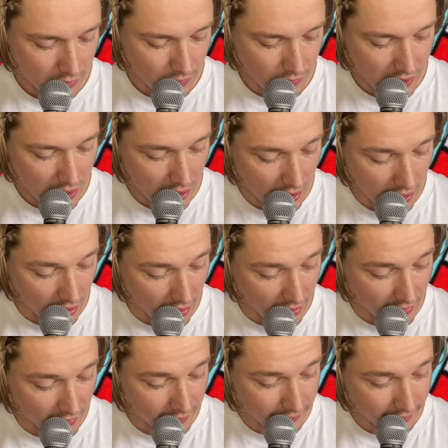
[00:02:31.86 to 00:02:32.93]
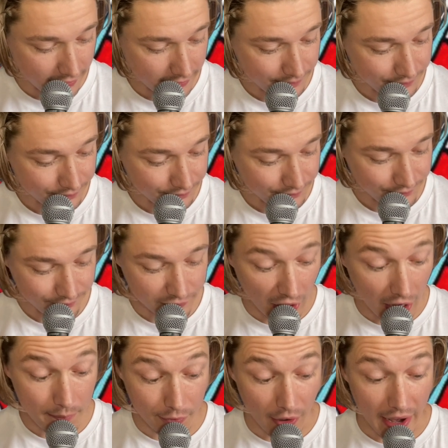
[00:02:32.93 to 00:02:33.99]
We have
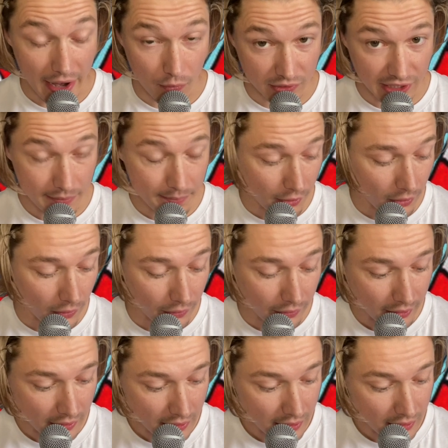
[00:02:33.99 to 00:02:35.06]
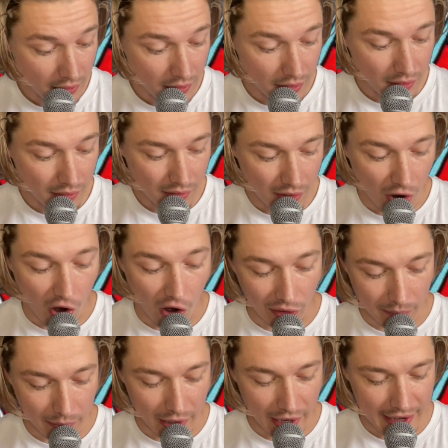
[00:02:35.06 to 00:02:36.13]
Upright, which I pulled.
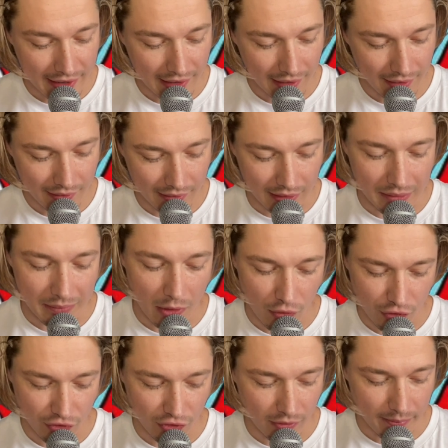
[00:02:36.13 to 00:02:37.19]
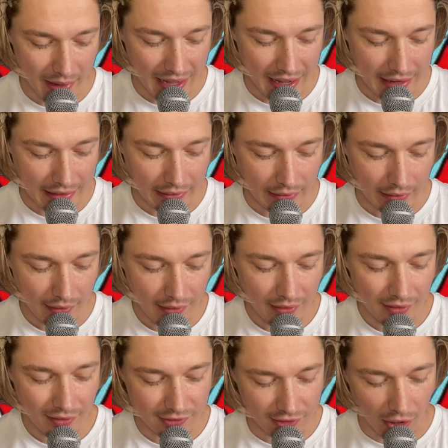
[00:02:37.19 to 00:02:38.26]
Heartbreak, emotional pain,
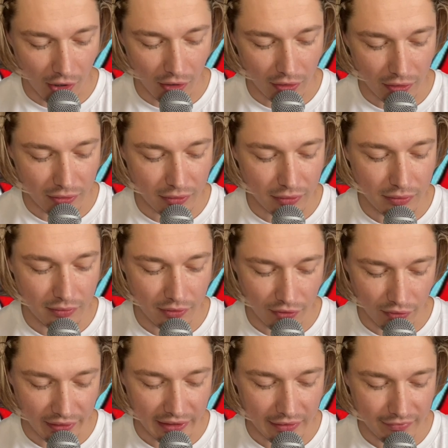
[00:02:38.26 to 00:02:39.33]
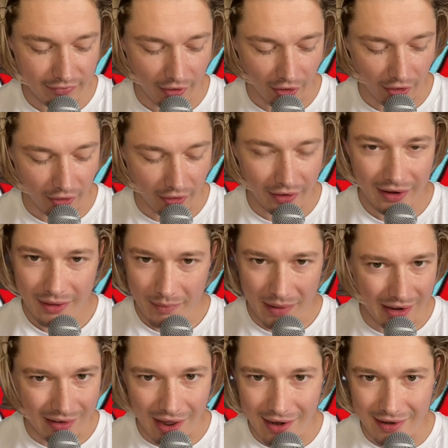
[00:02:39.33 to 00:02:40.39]
sorrow, grief, hurt.
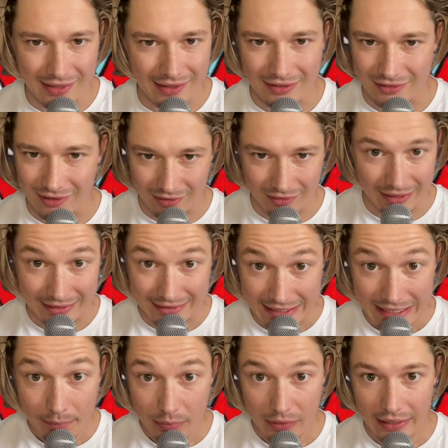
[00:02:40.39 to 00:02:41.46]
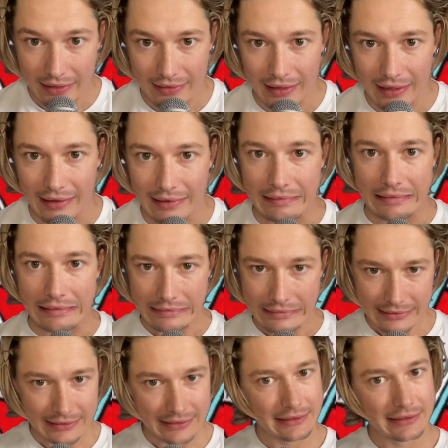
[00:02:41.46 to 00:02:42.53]
Man, a lot of these are like deep like that, you know?
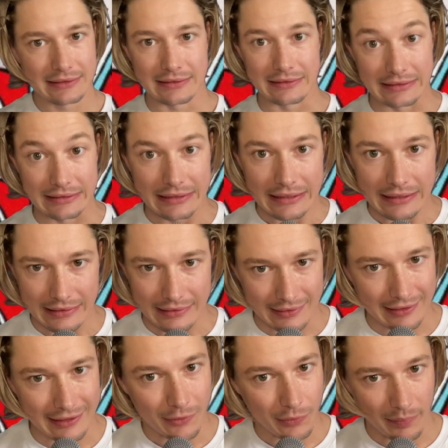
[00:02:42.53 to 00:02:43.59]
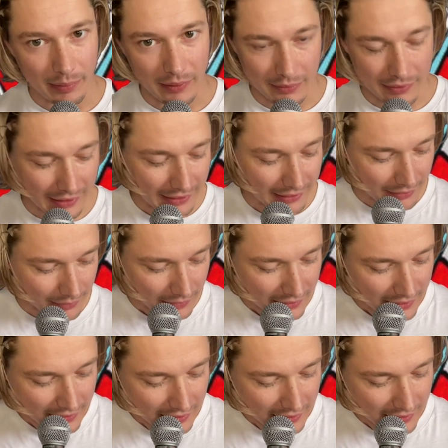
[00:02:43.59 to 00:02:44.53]
I get it. I get why people like them.